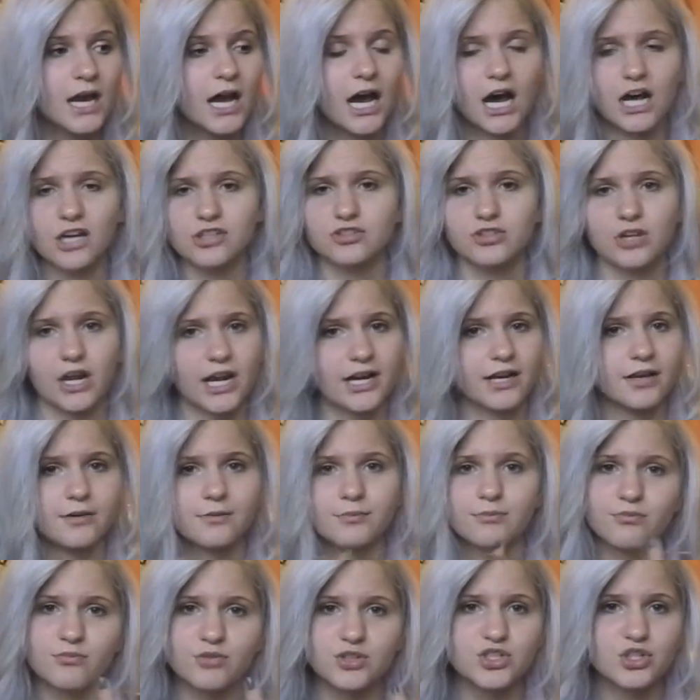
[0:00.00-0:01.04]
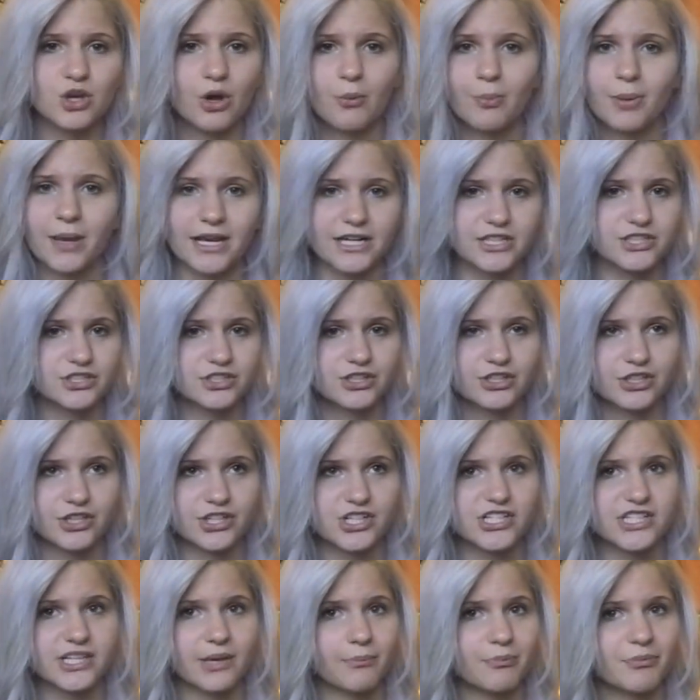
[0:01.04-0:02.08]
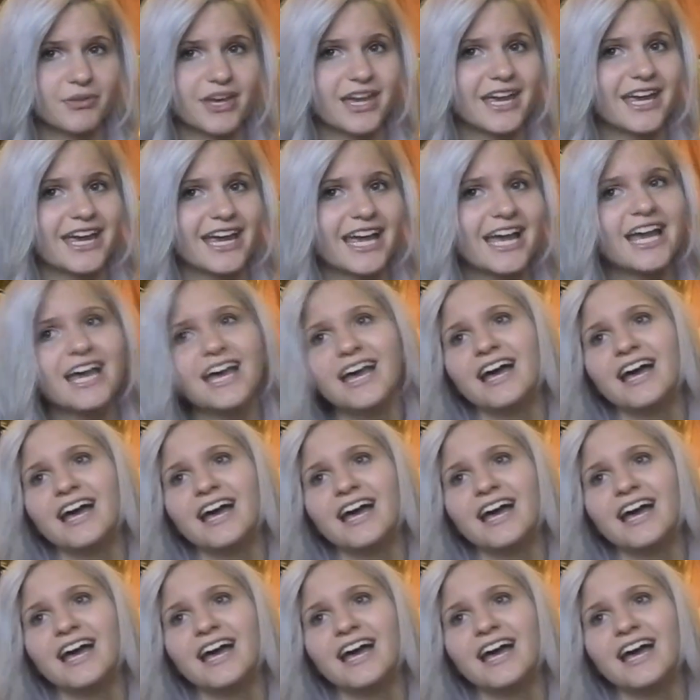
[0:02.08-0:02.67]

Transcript: I'll try to show a picture or something.